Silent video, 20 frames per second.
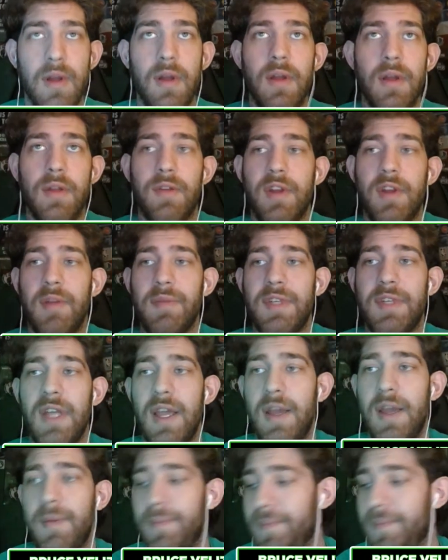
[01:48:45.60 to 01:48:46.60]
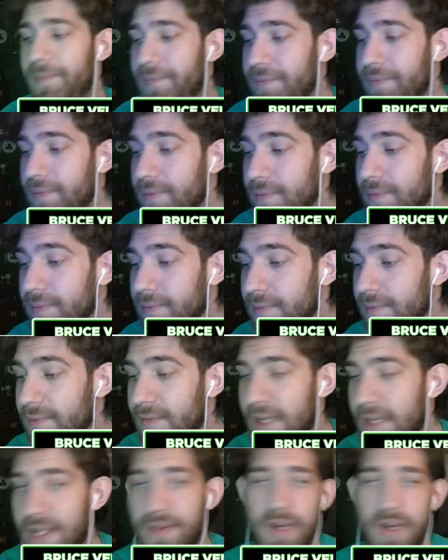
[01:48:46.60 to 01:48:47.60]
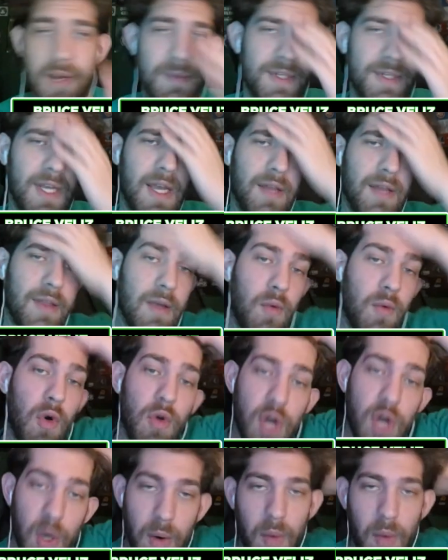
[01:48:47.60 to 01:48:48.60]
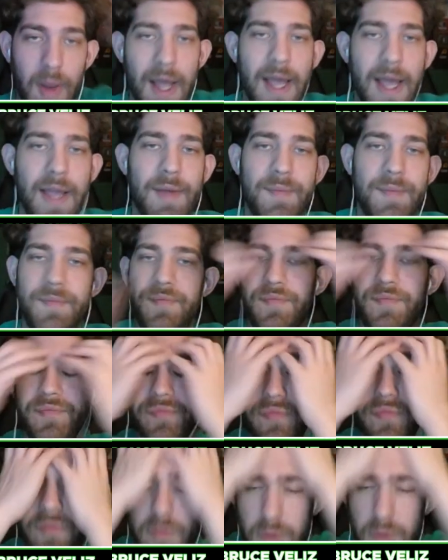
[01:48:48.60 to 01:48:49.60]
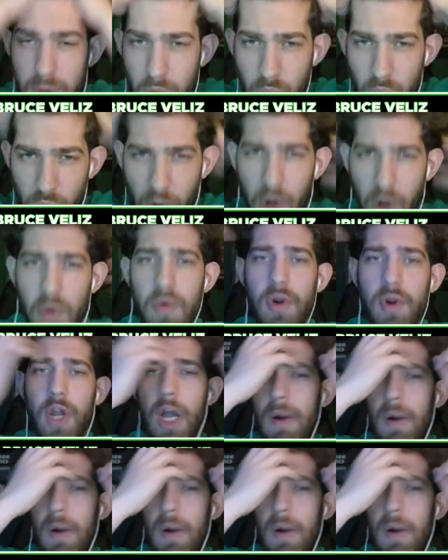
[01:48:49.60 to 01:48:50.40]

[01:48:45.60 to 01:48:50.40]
that's what I'm saying. That's what I'm saying. They won't go away. Won't go